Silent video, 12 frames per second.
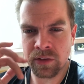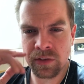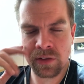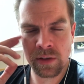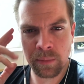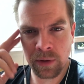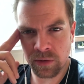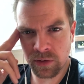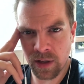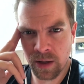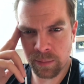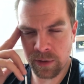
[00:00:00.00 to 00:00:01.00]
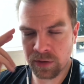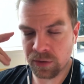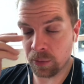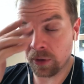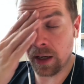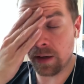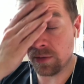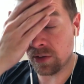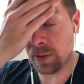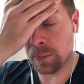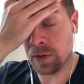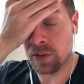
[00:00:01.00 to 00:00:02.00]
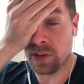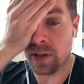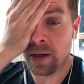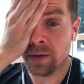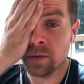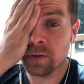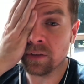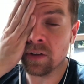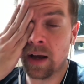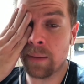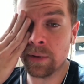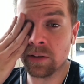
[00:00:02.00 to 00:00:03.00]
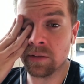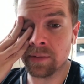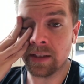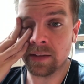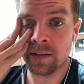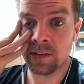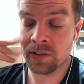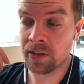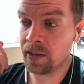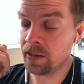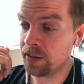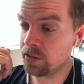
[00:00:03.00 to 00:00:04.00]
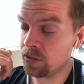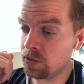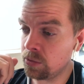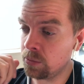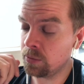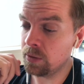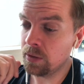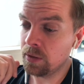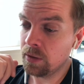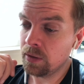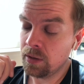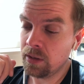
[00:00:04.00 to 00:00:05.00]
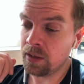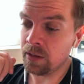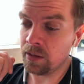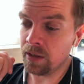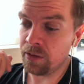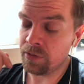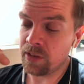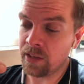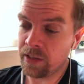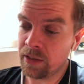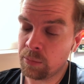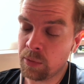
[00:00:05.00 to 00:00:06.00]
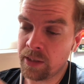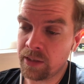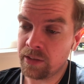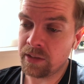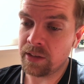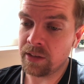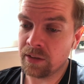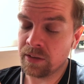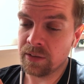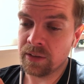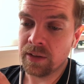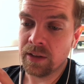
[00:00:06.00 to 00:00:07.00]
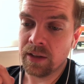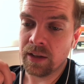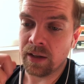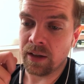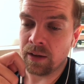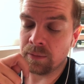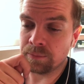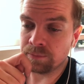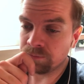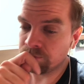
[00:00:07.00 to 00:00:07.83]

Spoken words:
similar topics. Well, not even similar, just other topics of like things that I like to do in life that I could bring into here. Um,